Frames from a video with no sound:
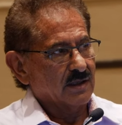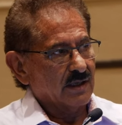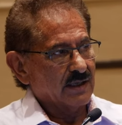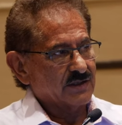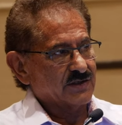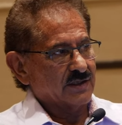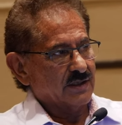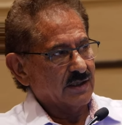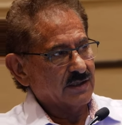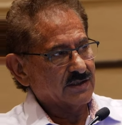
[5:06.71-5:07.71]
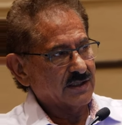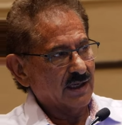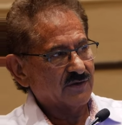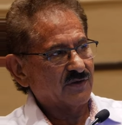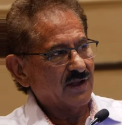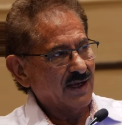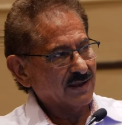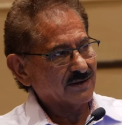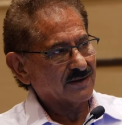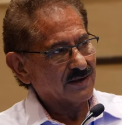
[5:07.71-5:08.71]
It's, it's not
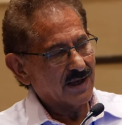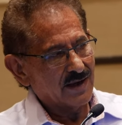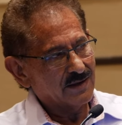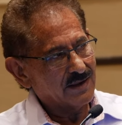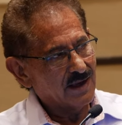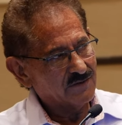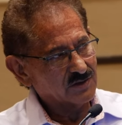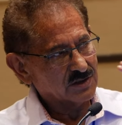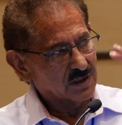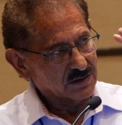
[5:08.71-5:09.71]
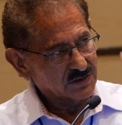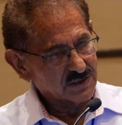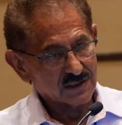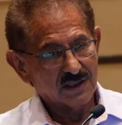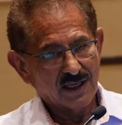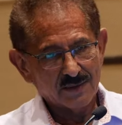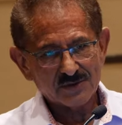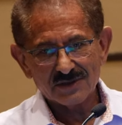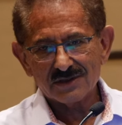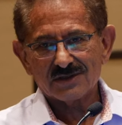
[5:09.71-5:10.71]
flat. The, the average lung just
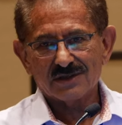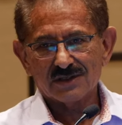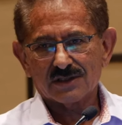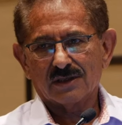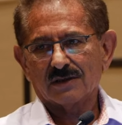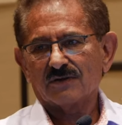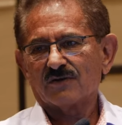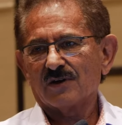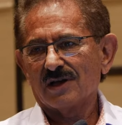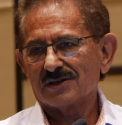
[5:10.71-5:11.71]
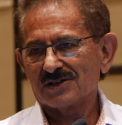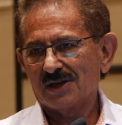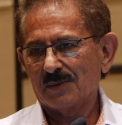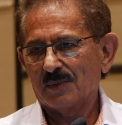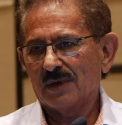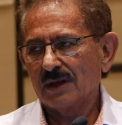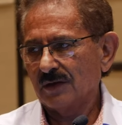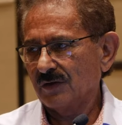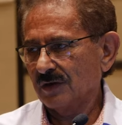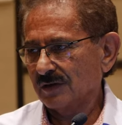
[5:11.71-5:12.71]
collapses. This lung froths up
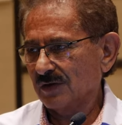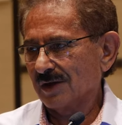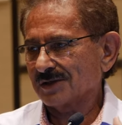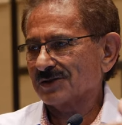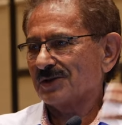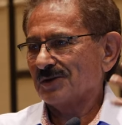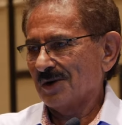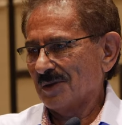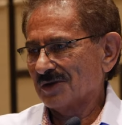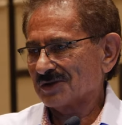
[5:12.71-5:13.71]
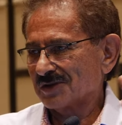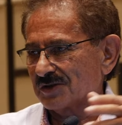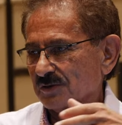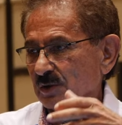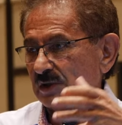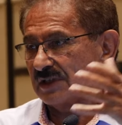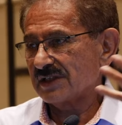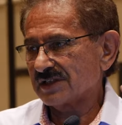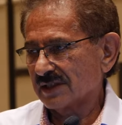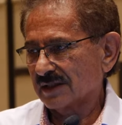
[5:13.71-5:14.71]
and uh, talks to you almost because you're
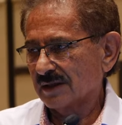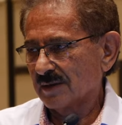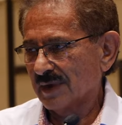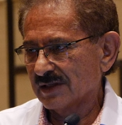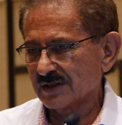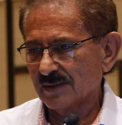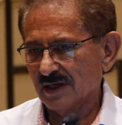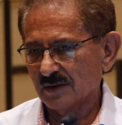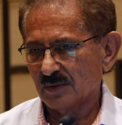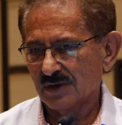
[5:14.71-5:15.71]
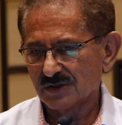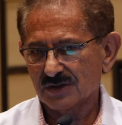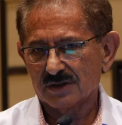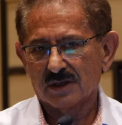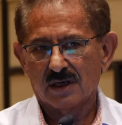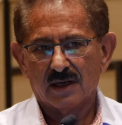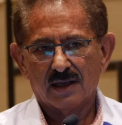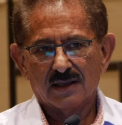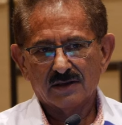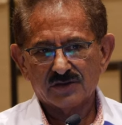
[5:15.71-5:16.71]
releasing an immense amount of pressure.
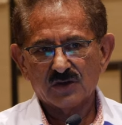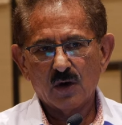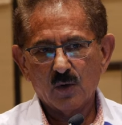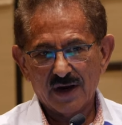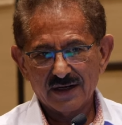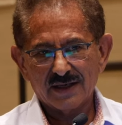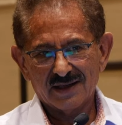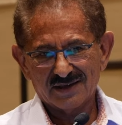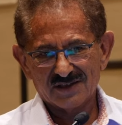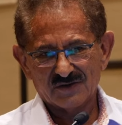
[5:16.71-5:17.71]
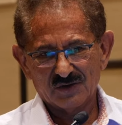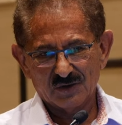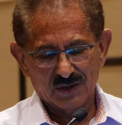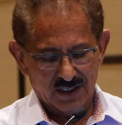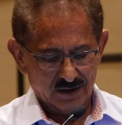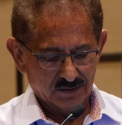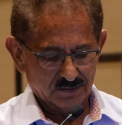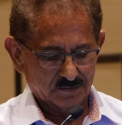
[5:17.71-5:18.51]
There's no way to get this fluid out.